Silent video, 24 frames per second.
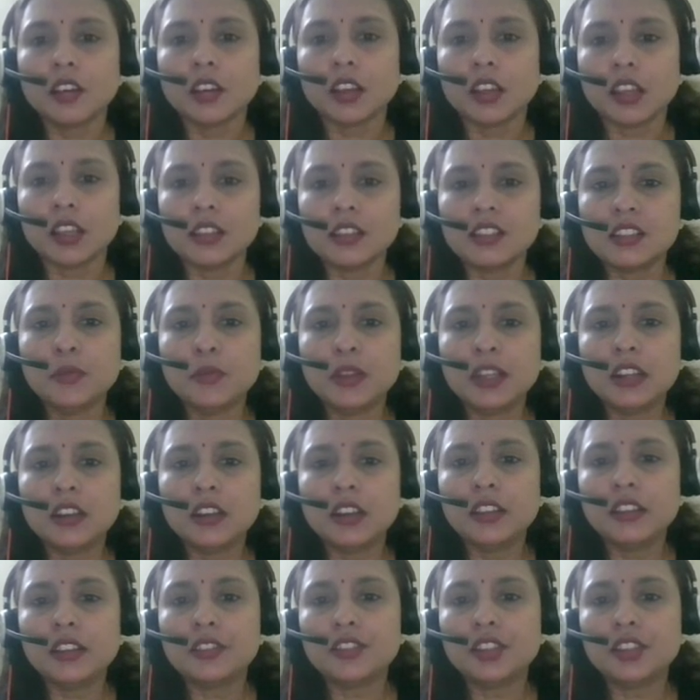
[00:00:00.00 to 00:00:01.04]
And
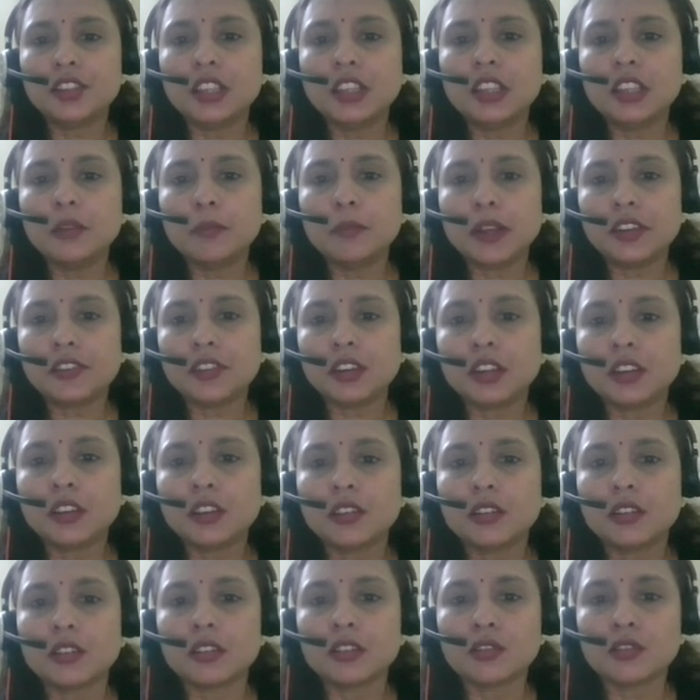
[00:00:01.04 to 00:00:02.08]
similarly, the TE metric
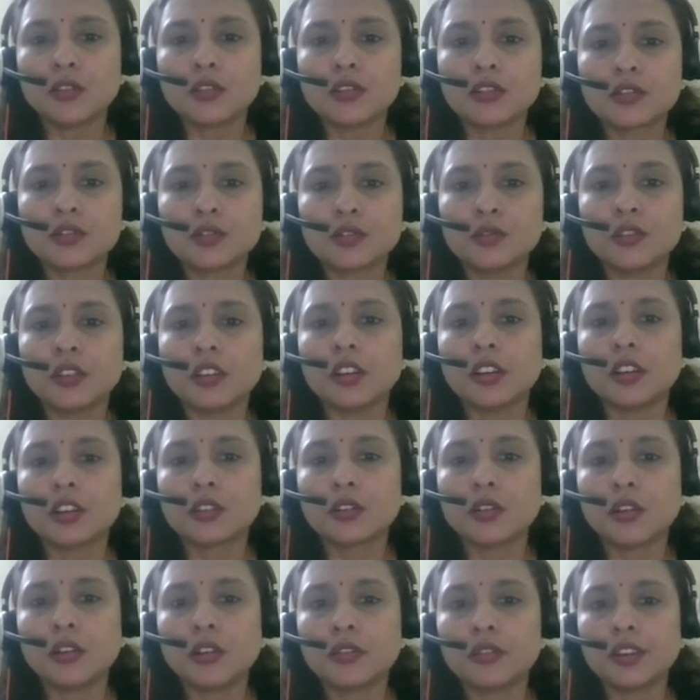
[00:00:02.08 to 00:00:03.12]
is also uh,
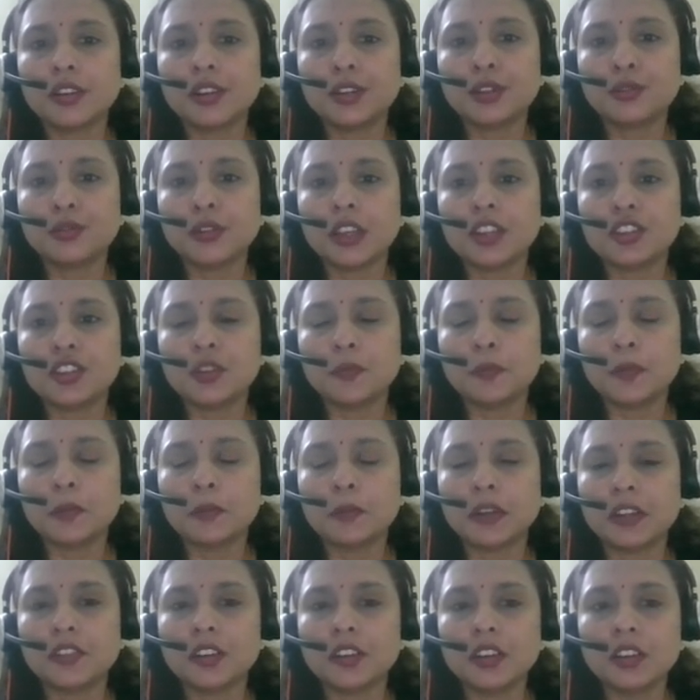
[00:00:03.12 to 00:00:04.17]
congruent to IGP
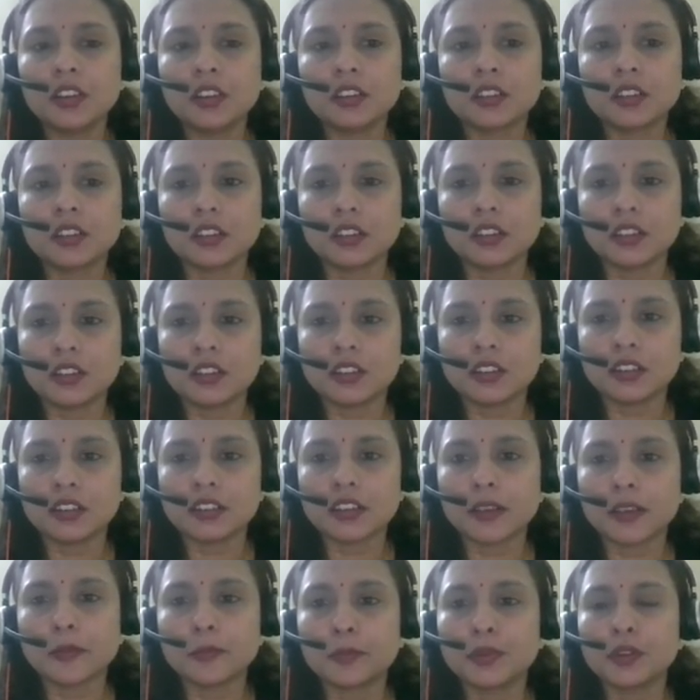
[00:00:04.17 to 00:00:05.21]
metric in this
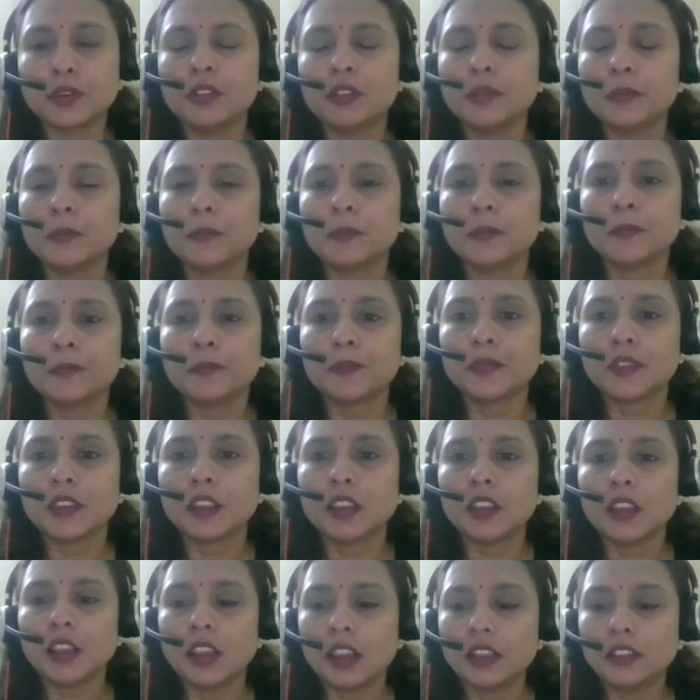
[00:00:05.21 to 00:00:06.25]
example.
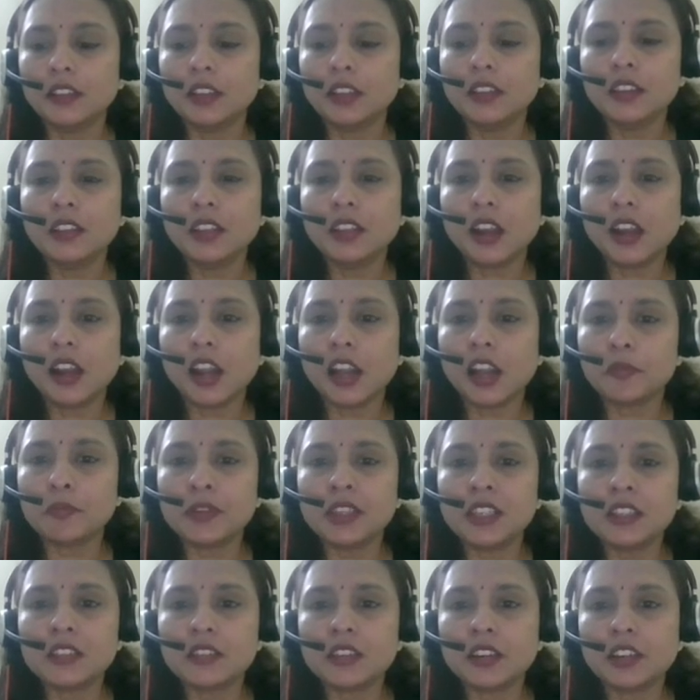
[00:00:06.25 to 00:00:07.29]
And then there are
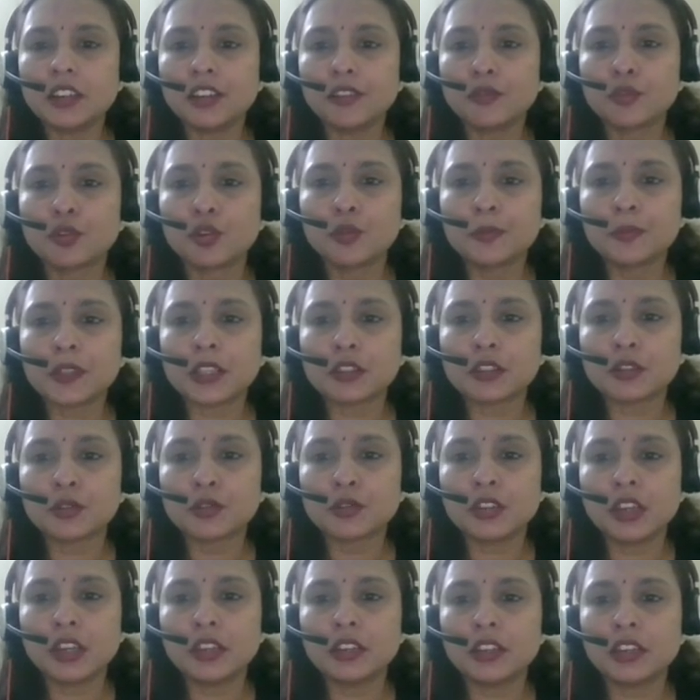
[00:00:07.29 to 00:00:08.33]
administrative groups
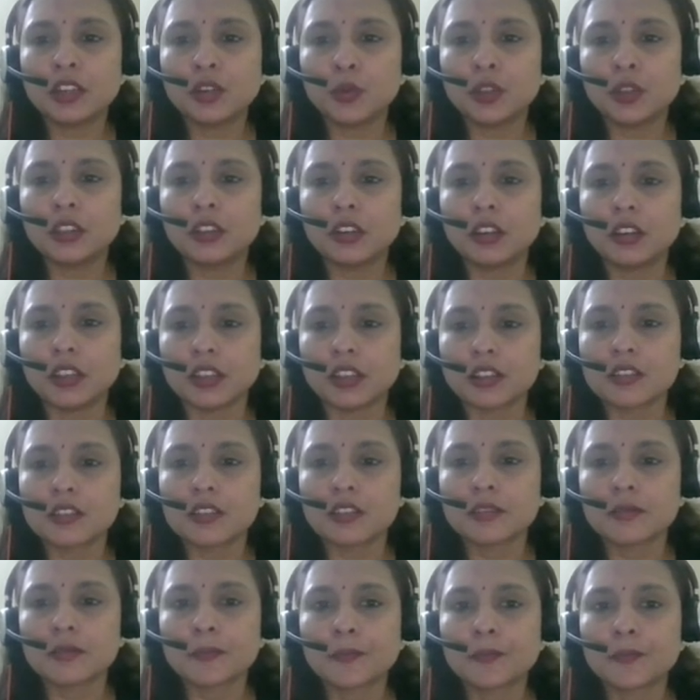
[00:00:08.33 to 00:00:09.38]
associated with the
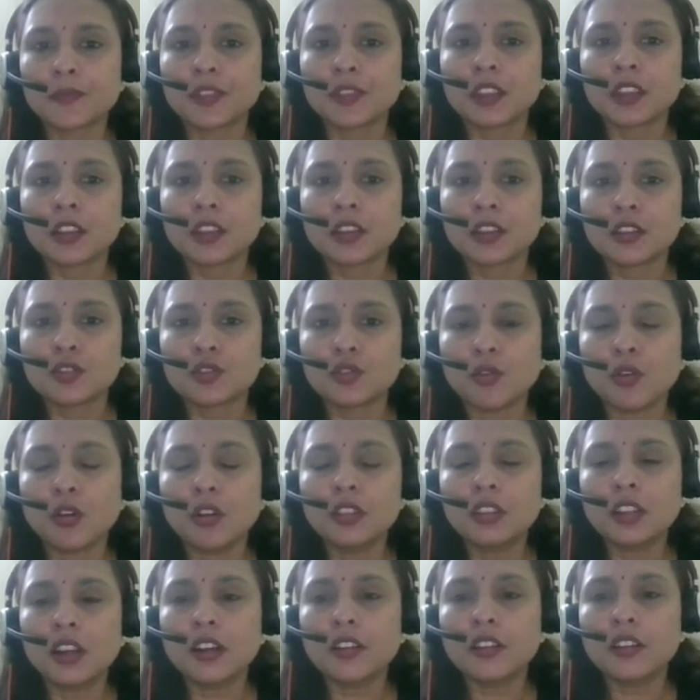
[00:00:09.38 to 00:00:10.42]
links. So
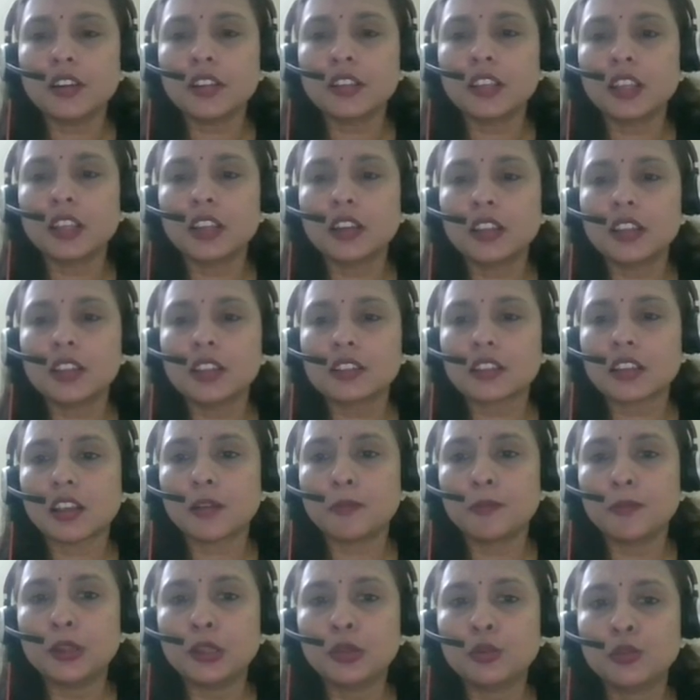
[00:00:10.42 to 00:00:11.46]
all the 100 gig links are
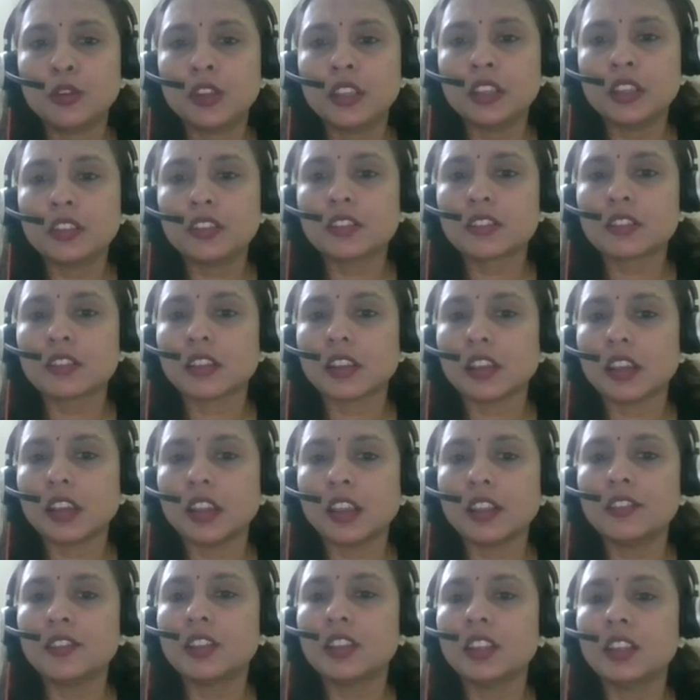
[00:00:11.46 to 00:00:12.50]
blue links
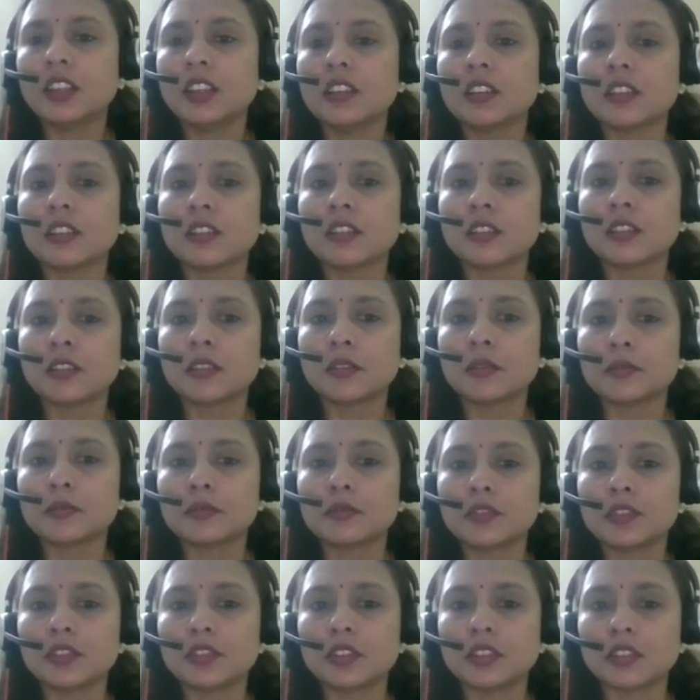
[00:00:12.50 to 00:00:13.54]
and the um,
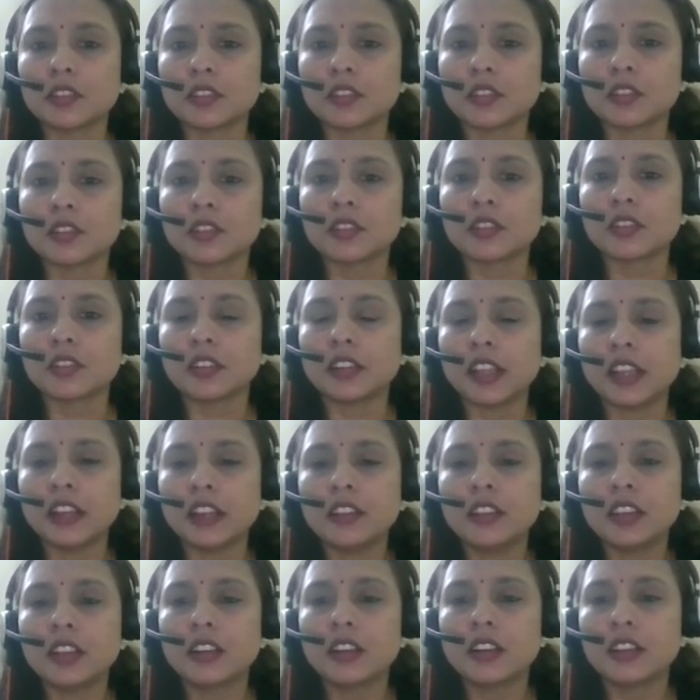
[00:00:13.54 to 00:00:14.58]
uh,
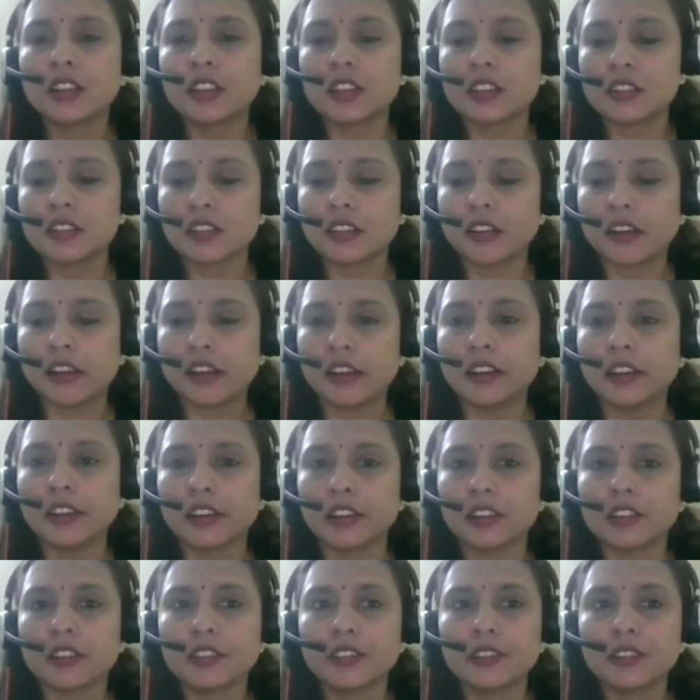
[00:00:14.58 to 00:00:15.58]
10 gig link is a red link.